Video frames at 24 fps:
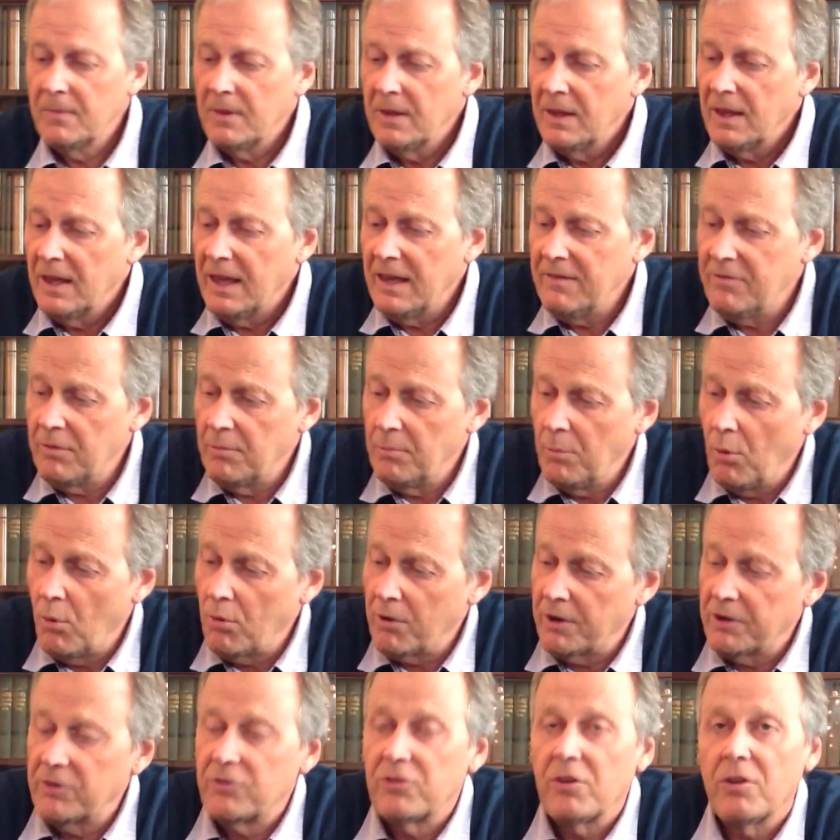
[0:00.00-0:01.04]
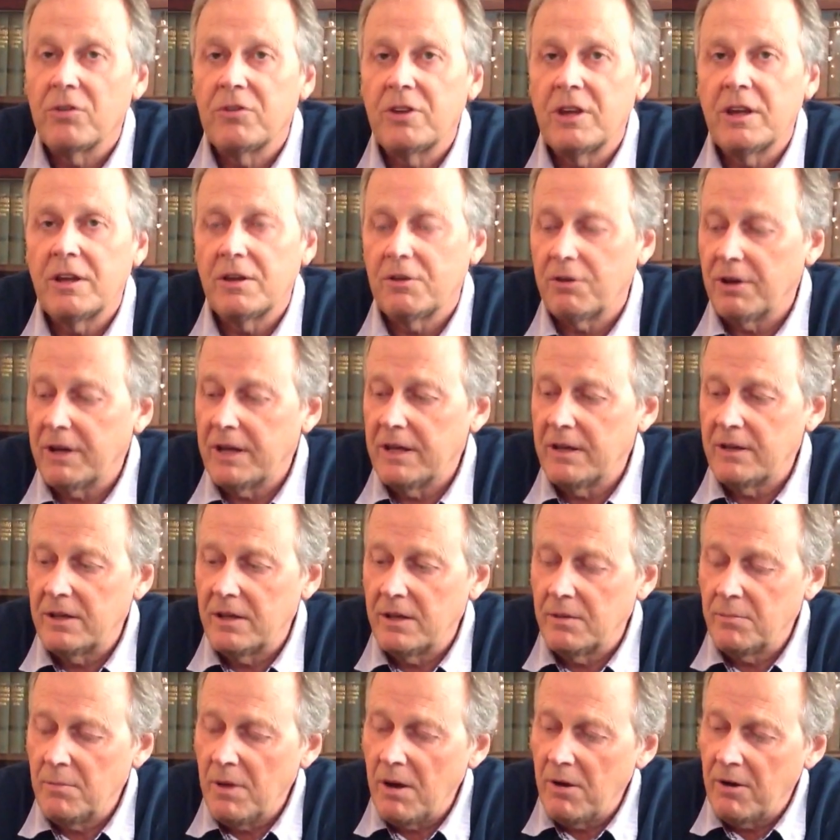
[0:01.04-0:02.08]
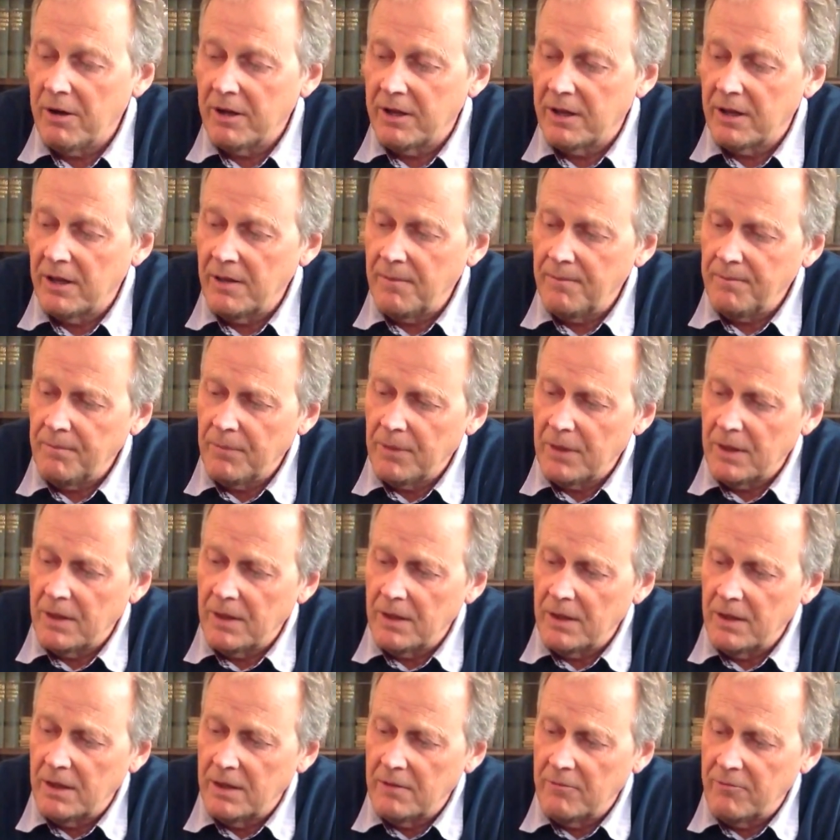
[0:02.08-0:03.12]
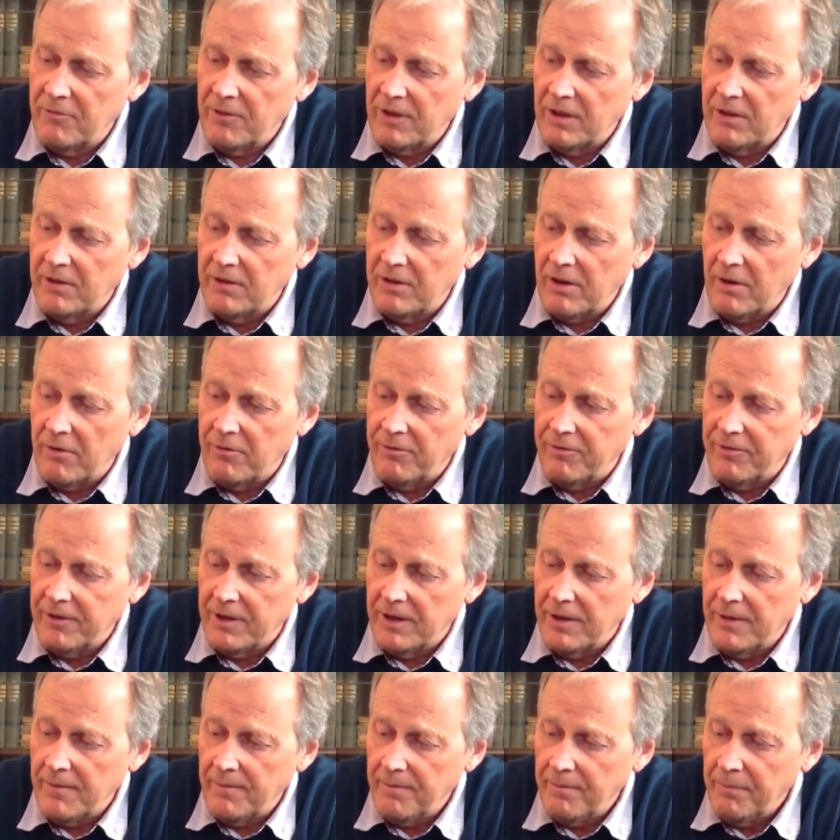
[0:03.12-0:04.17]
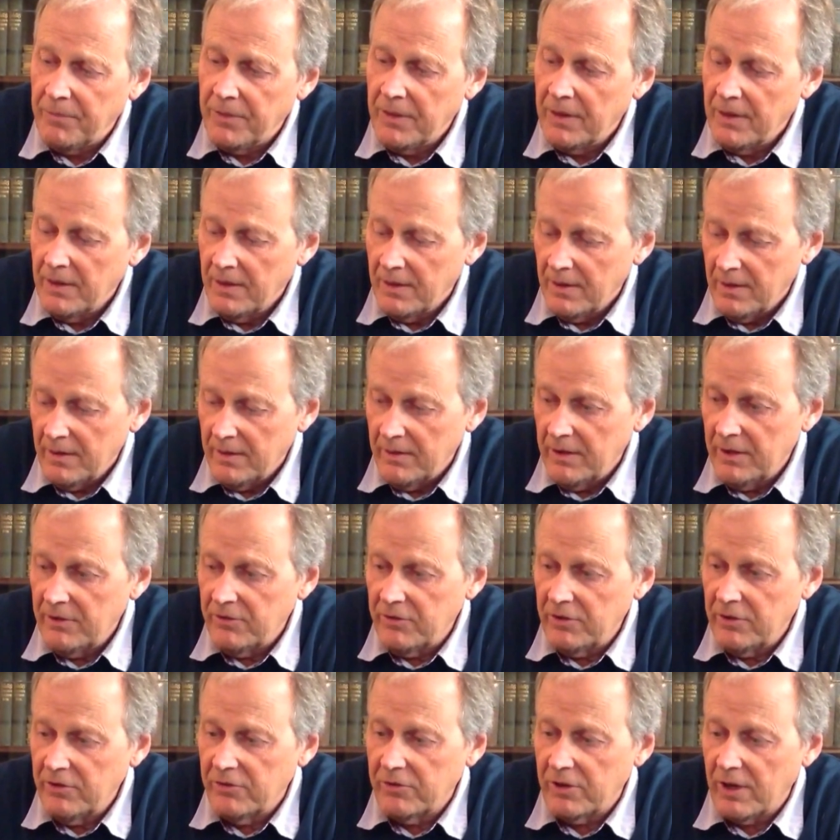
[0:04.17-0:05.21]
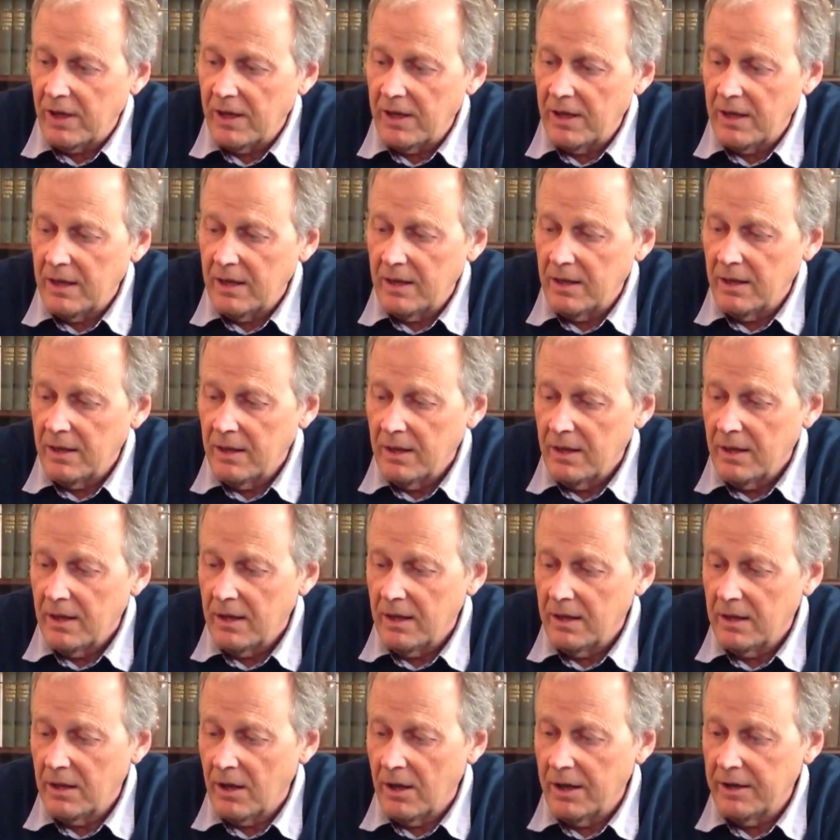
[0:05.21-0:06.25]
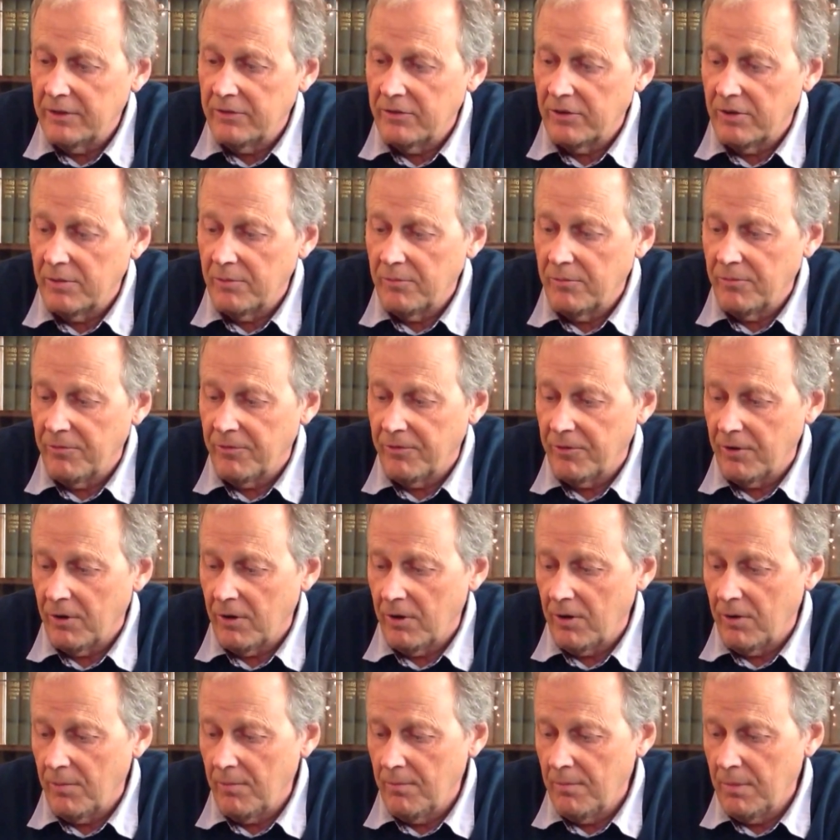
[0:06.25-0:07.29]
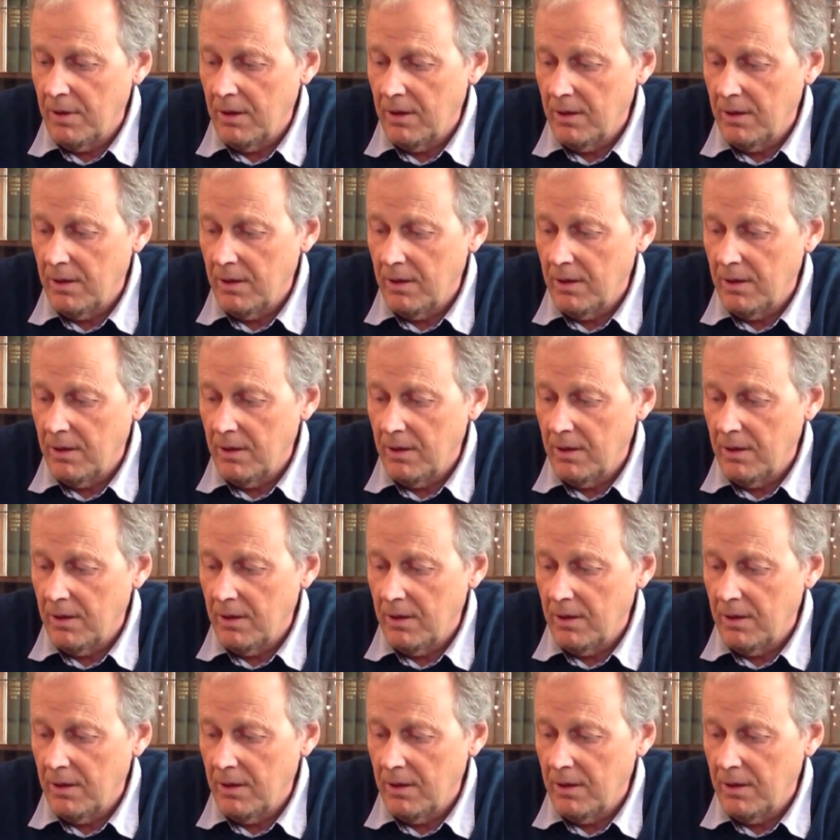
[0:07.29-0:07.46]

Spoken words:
Even more exotic, Cricket in America, in Philadelphia. This is an item from,